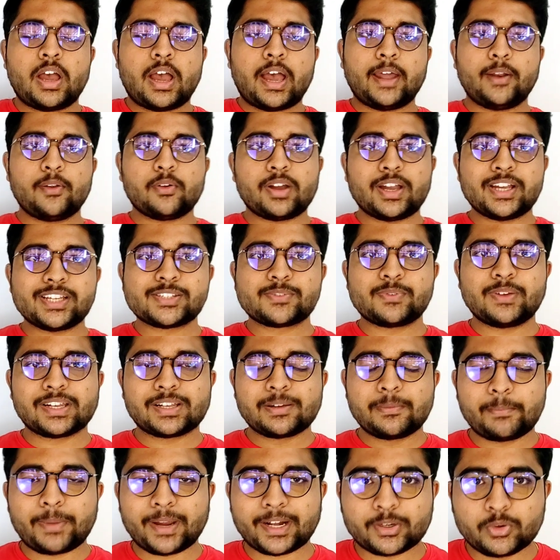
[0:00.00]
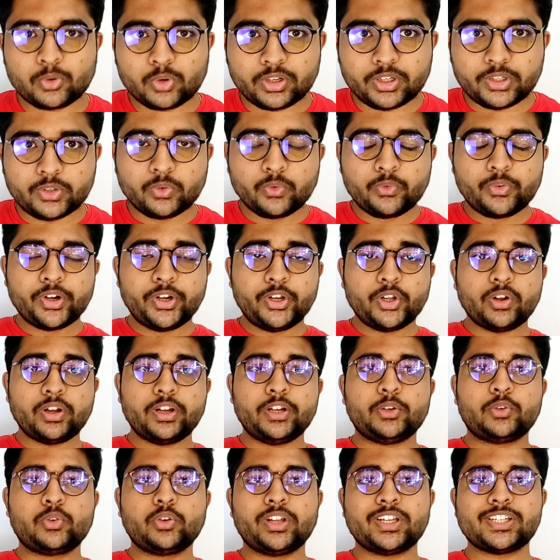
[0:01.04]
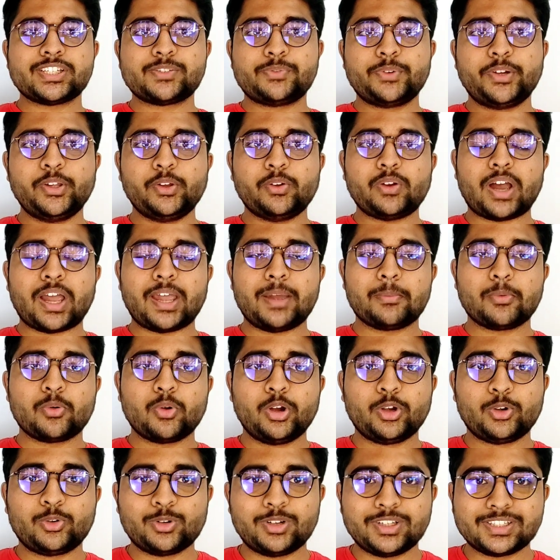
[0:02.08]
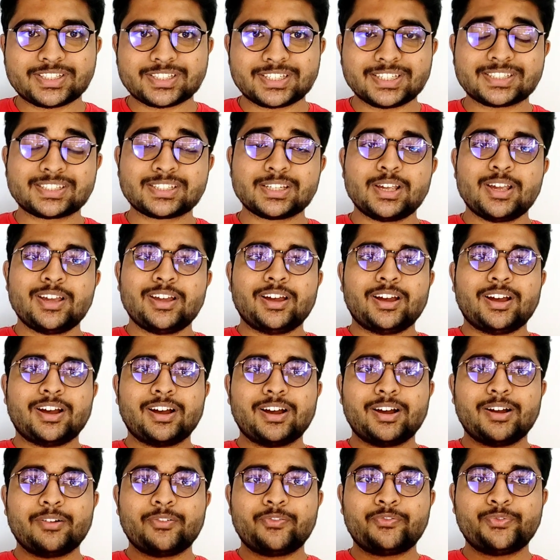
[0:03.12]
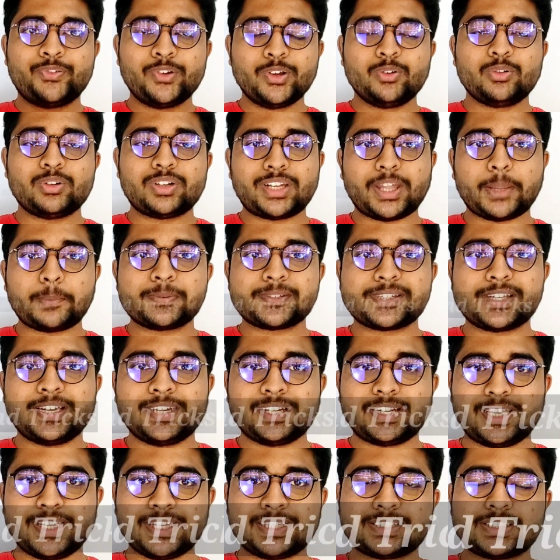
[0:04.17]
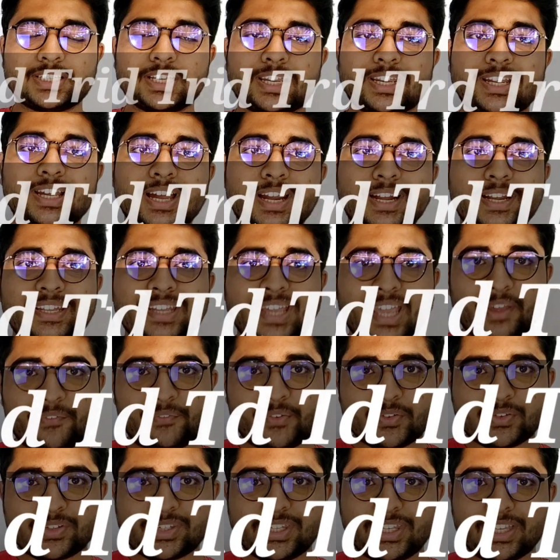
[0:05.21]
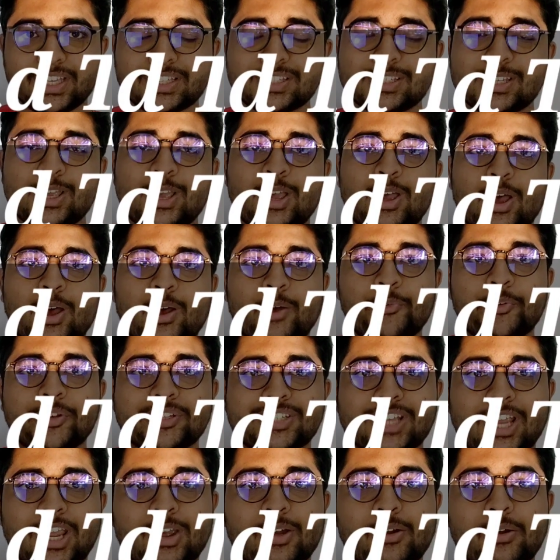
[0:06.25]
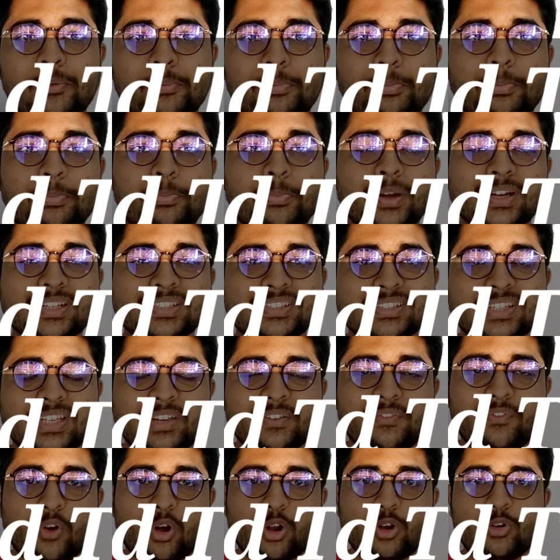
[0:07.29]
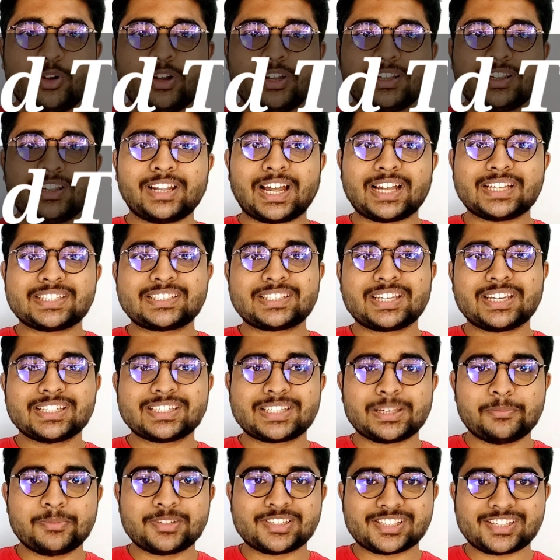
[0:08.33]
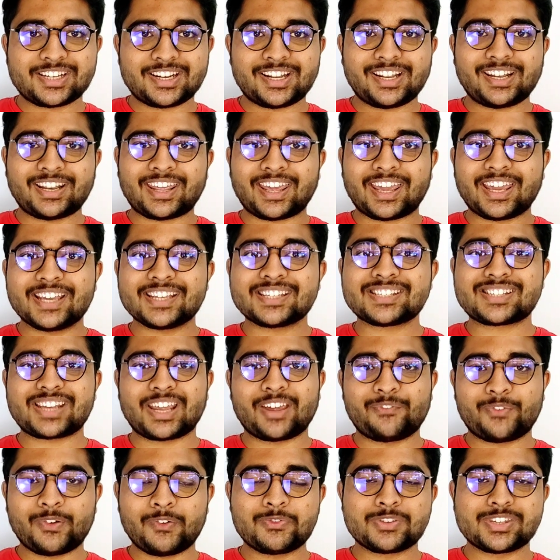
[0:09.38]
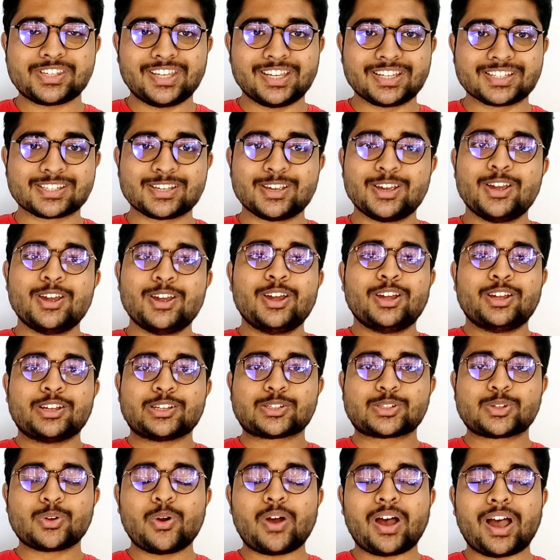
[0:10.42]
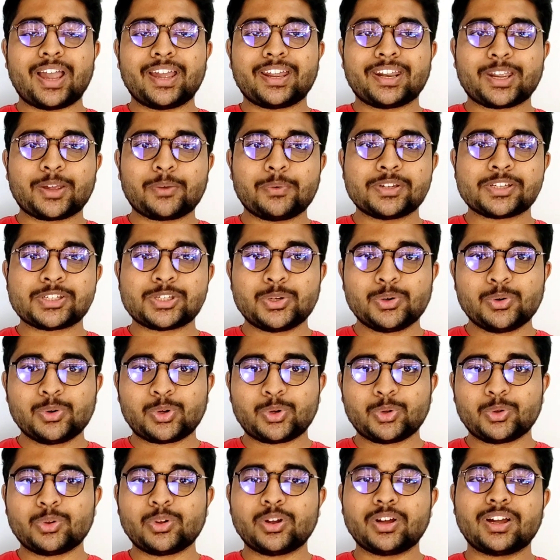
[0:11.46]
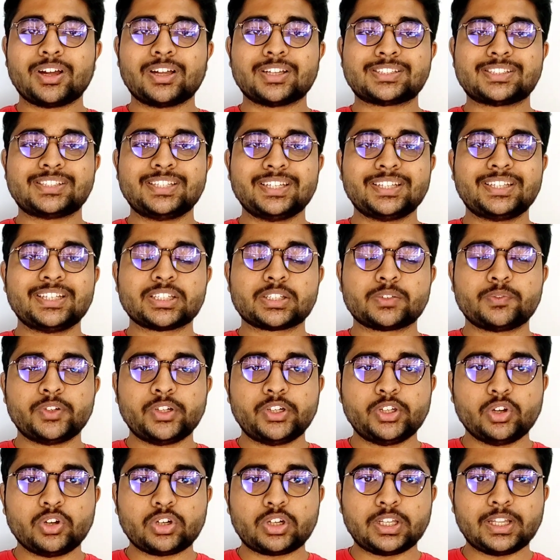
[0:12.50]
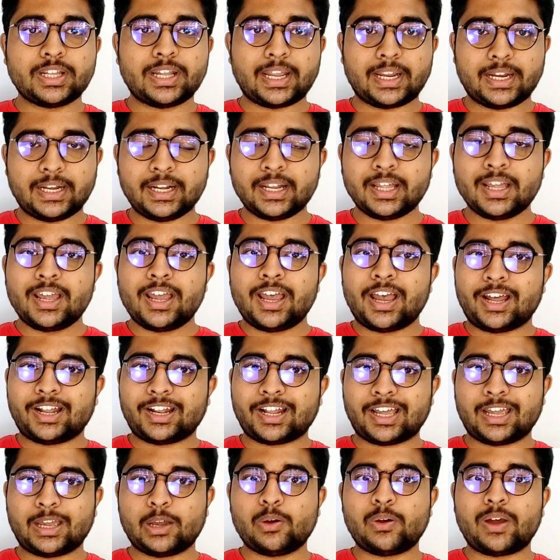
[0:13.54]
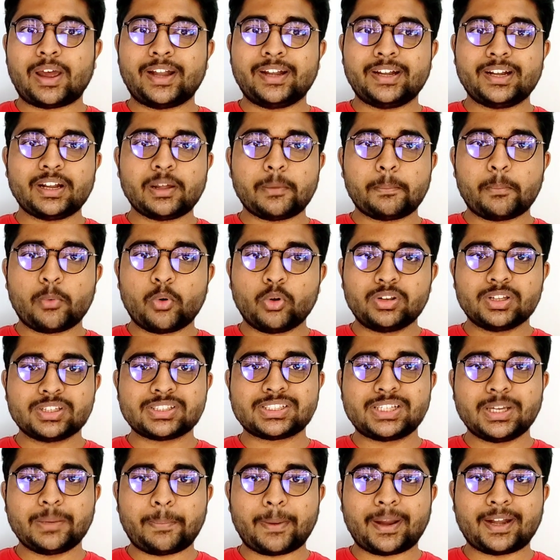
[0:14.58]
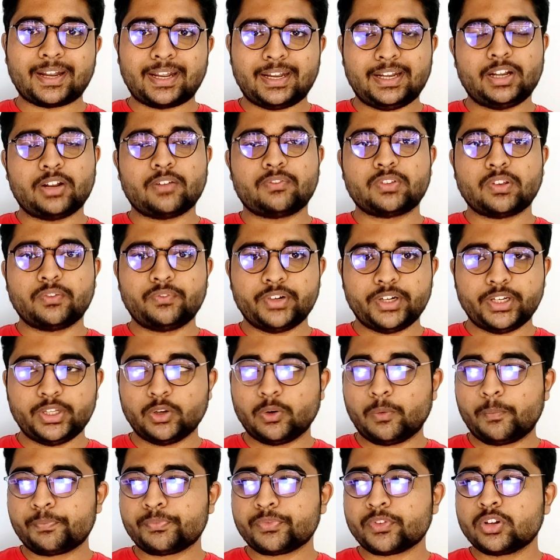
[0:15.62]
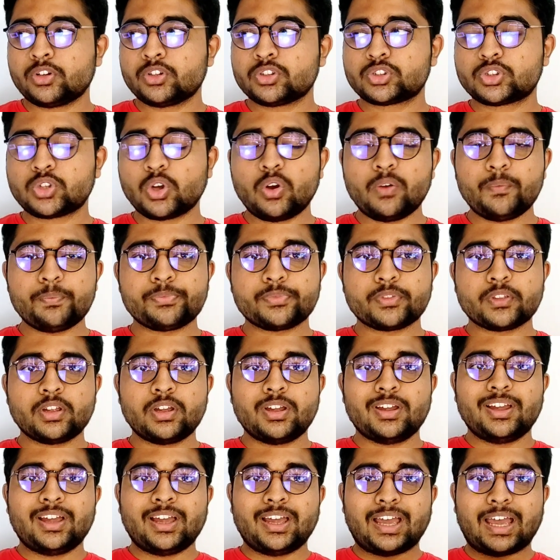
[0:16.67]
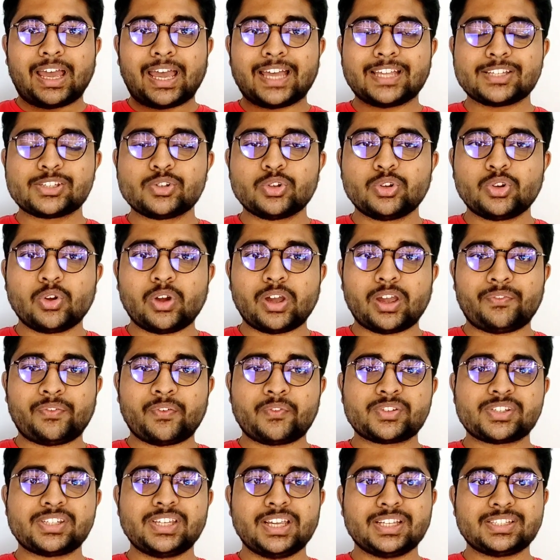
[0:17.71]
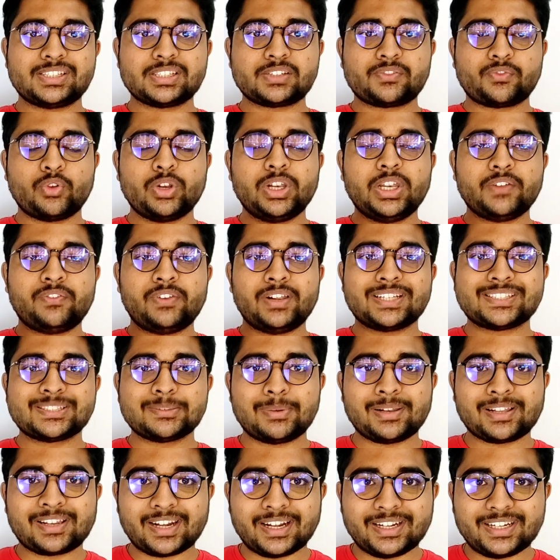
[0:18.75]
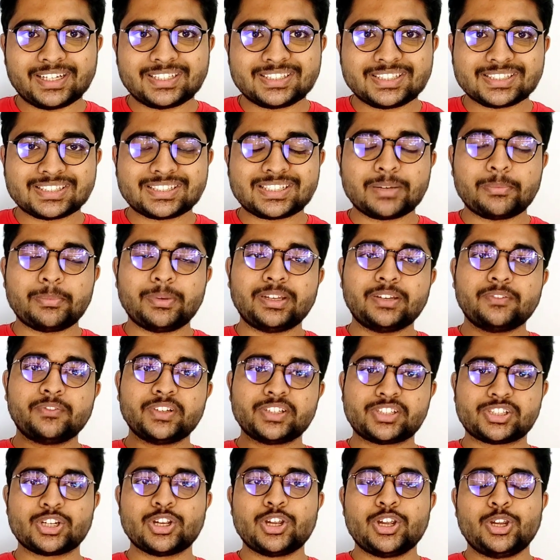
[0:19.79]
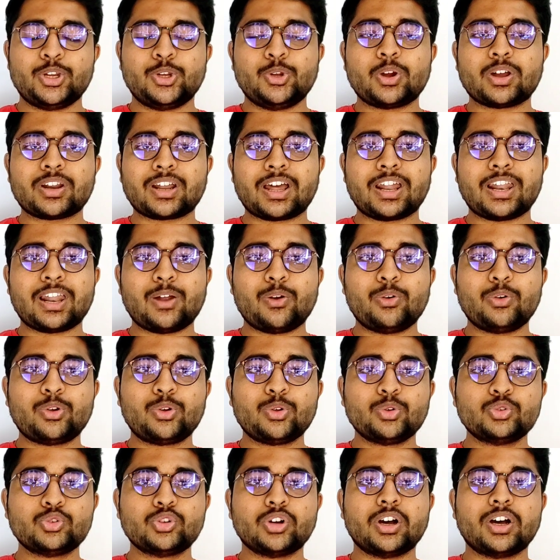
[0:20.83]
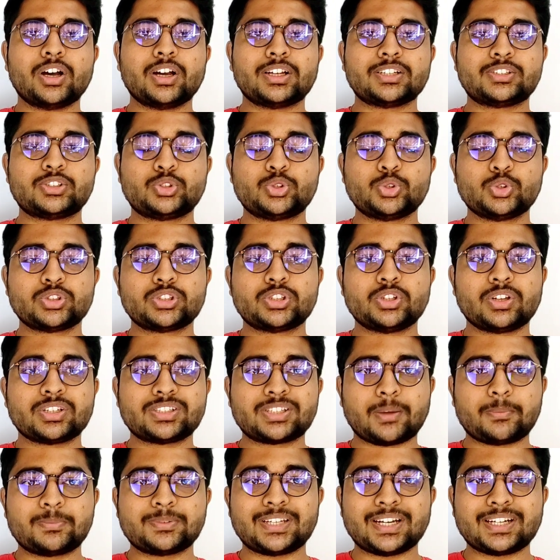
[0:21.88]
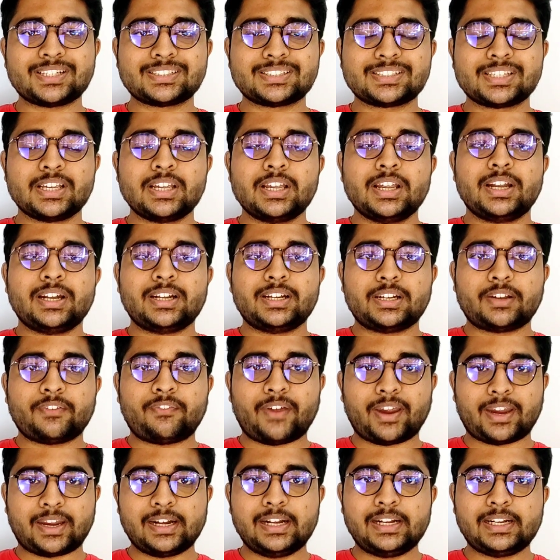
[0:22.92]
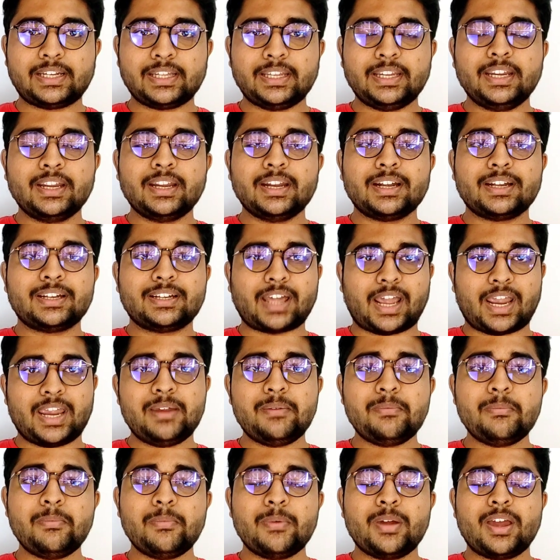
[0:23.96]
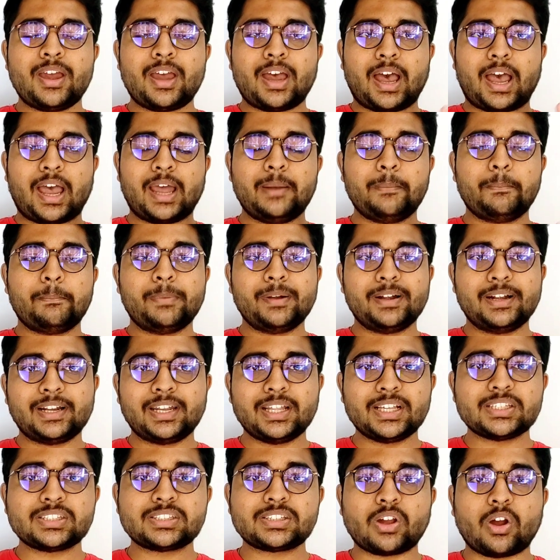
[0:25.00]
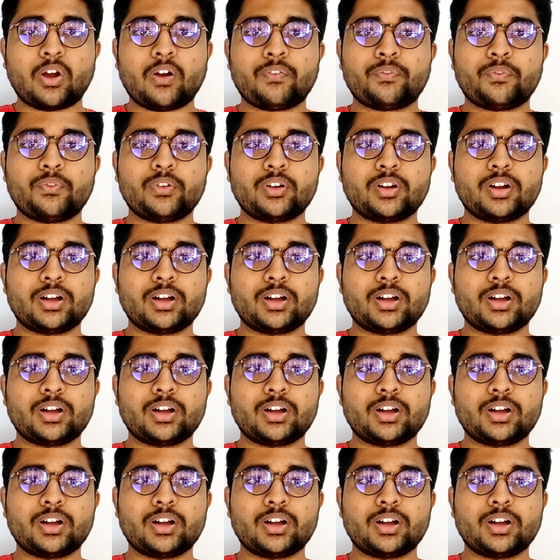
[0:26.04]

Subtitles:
Hello guys, welcome back to a new video. In today's video, I am going to discuss a few tips and tricks regarding FFCS, which I have personally followed in last 3 semesters and aced FFCS. So I request you to see this video till end, and I have added a bonus tip at end of the video. So as you know, FFCS is fully flexible credit system in which you are allowed to choose your subjects, faculty, time, and buildings of